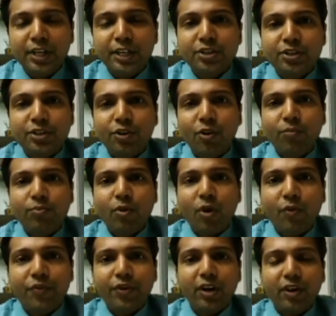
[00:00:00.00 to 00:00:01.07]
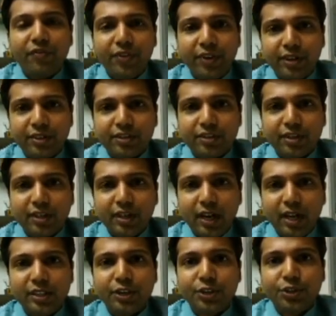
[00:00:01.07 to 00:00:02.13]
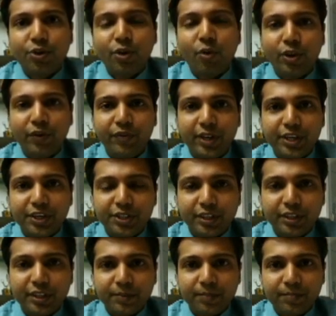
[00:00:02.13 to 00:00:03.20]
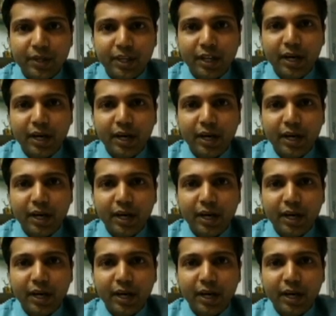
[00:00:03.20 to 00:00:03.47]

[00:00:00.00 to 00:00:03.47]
Ministry of Corporate Affairs has issued a notification